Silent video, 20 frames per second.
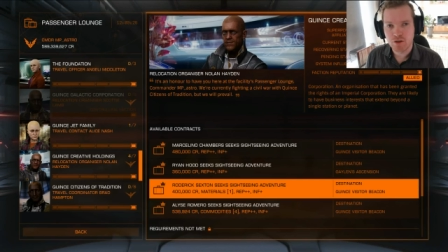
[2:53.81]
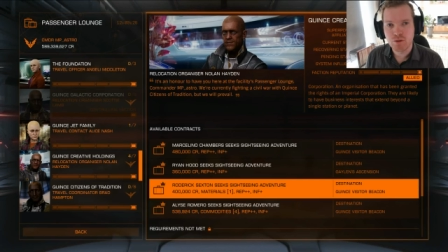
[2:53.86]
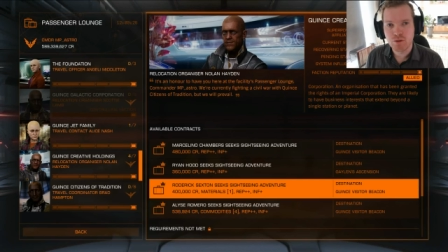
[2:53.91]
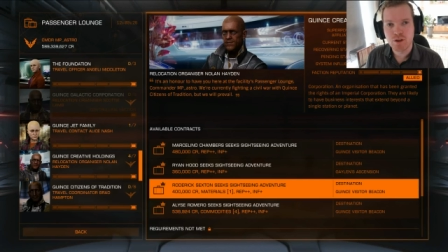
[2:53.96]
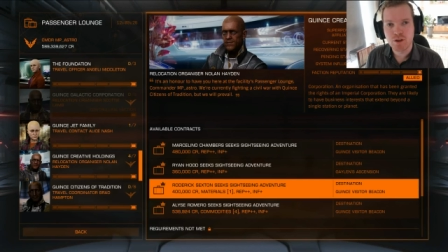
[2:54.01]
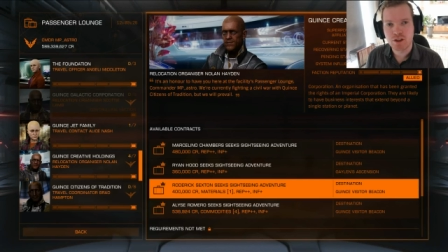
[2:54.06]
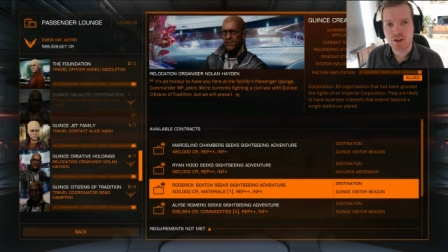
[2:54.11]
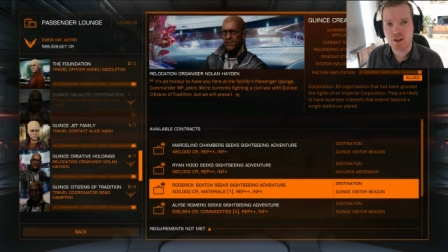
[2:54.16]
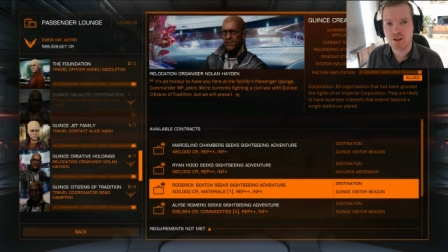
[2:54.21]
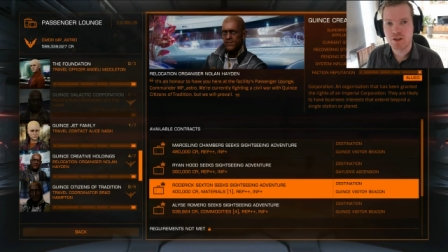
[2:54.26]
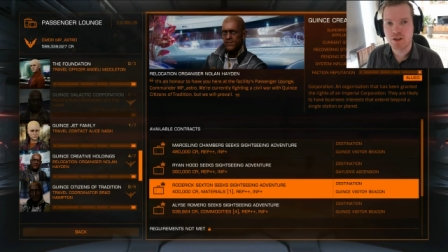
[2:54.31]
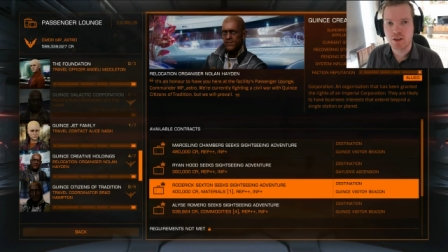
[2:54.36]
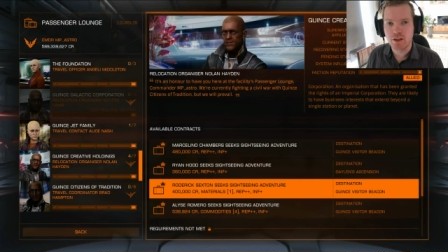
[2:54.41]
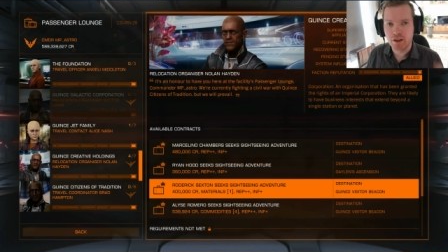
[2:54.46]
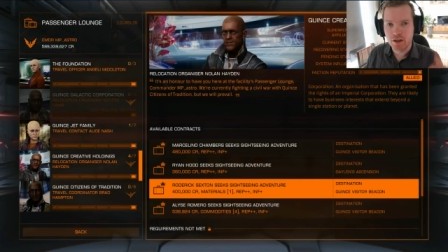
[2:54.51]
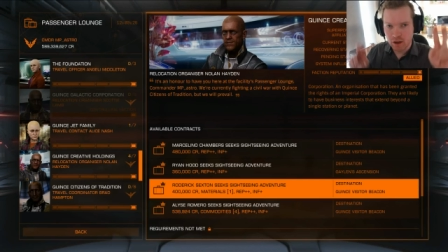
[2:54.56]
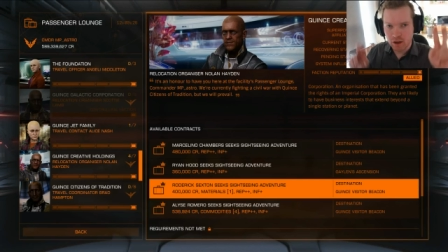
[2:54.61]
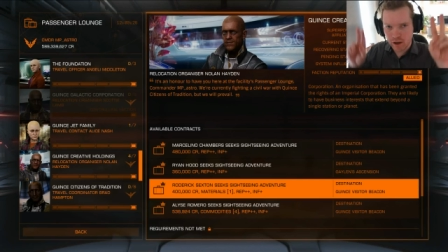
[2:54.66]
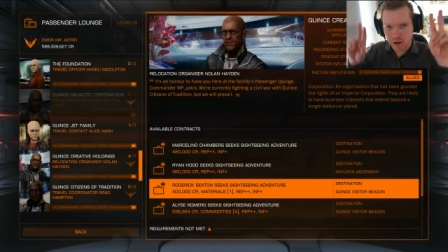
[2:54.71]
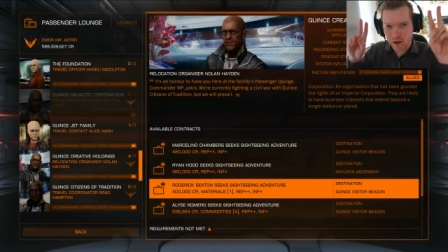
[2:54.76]
you
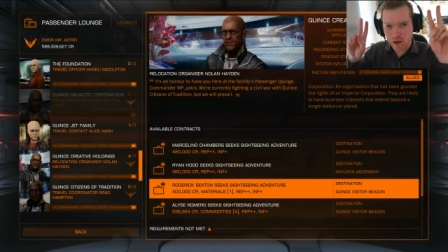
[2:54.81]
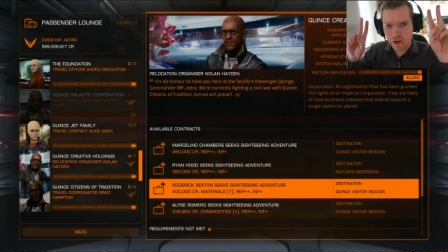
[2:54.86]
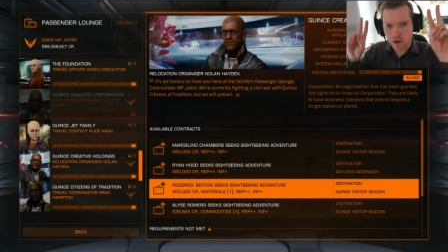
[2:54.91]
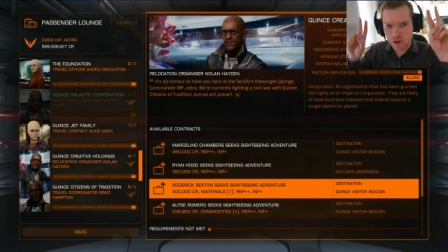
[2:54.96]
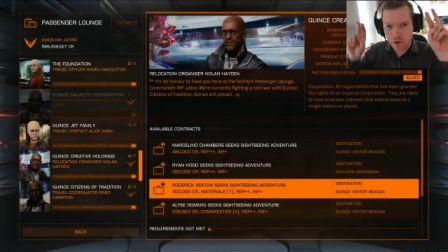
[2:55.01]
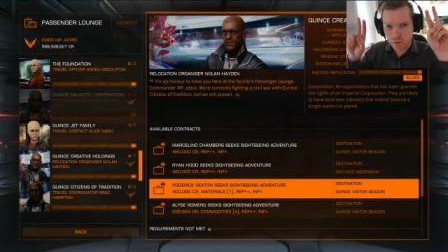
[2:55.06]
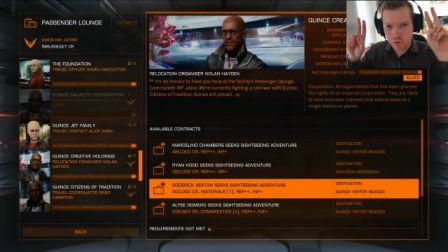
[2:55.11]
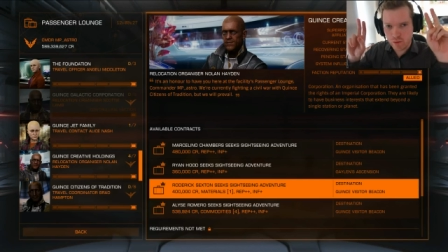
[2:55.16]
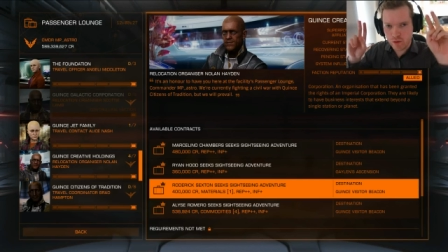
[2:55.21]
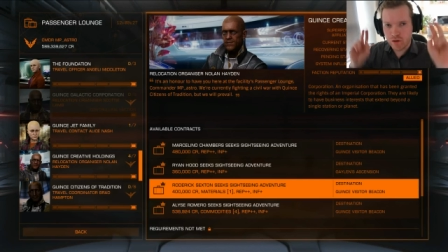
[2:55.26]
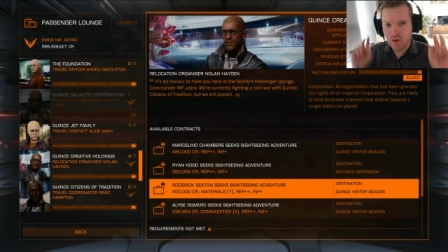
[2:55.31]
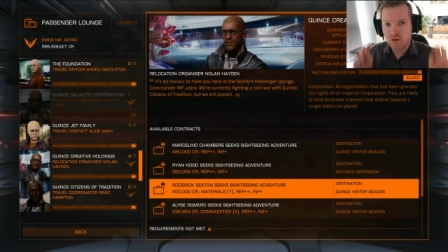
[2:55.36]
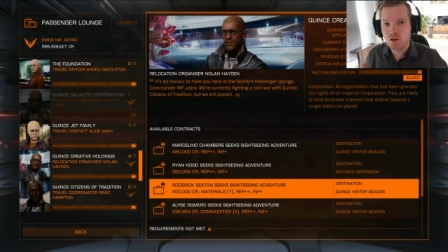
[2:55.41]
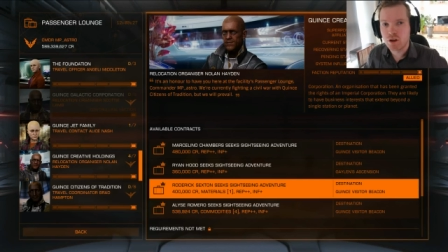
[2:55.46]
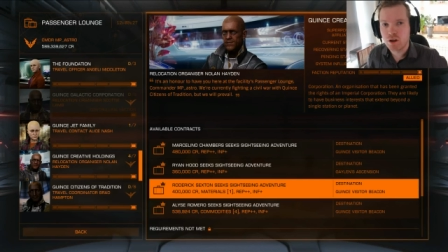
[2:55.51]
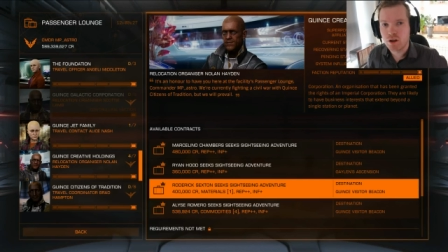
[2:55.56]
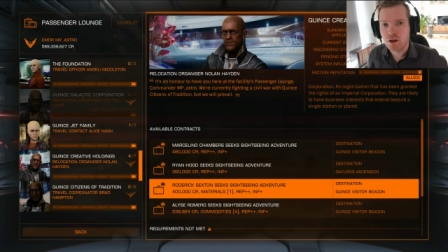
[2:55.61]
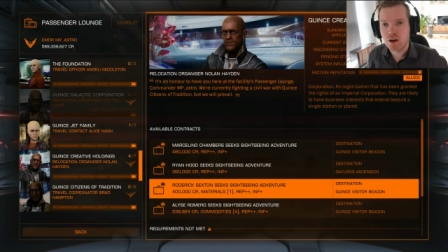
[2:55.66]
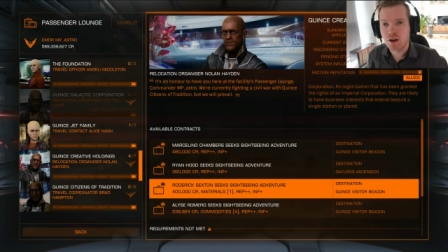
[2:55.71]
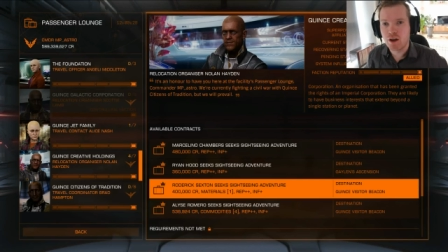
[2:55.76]
essentially lose
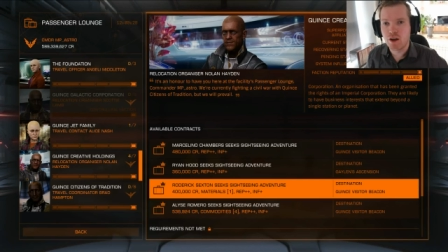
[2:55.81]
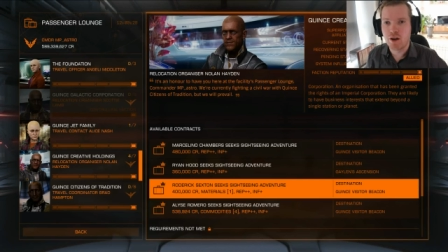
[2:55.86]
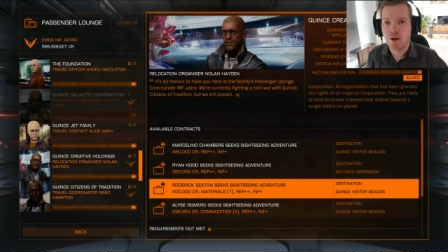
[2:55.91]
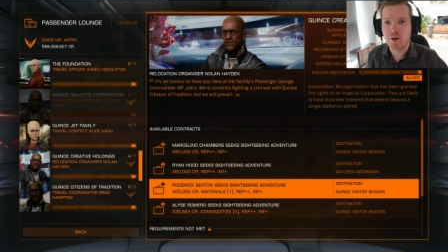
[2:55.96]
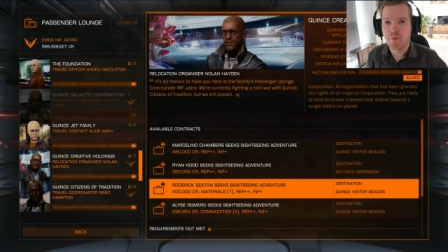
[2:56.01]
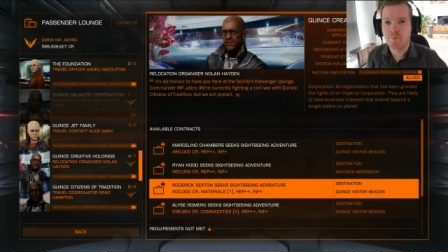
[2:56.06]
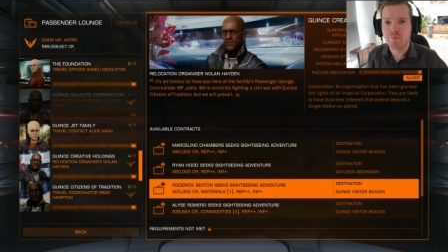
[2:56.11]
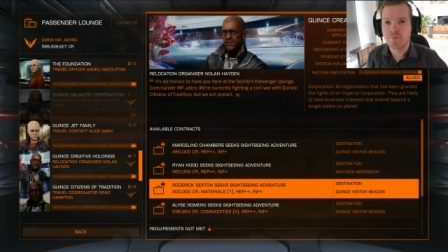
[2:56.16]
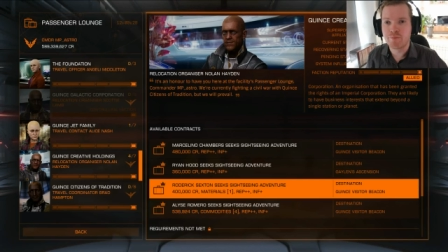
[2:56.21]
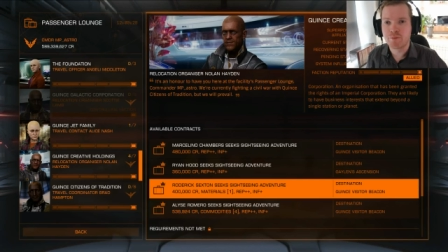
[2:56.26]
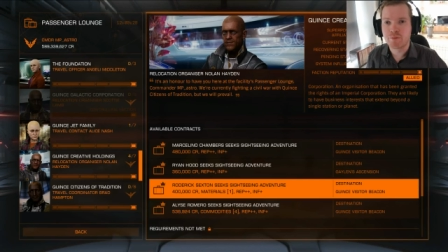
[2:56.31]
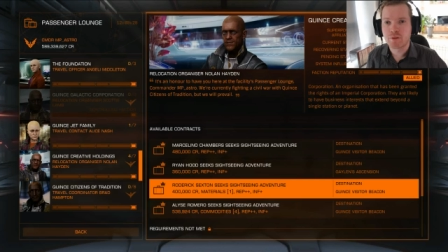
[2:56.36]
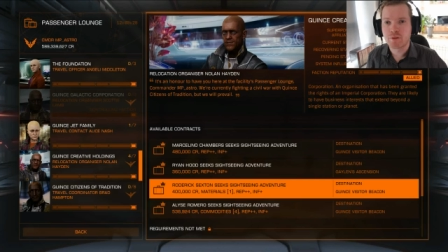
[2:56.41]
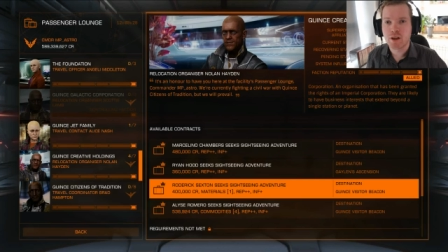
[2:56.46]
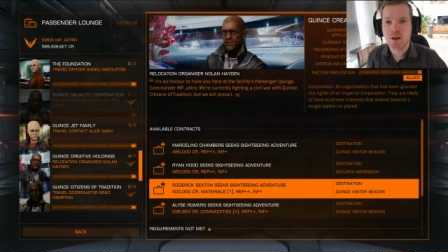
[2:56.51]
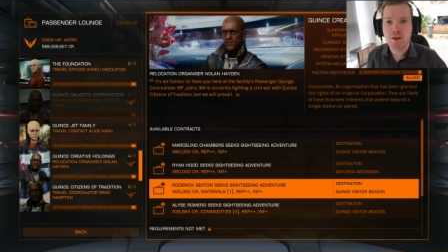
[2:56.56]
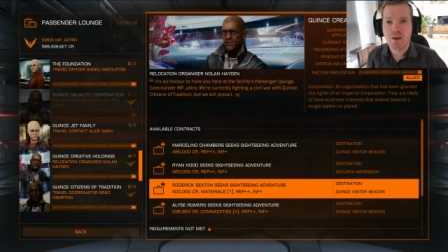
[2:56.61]
um,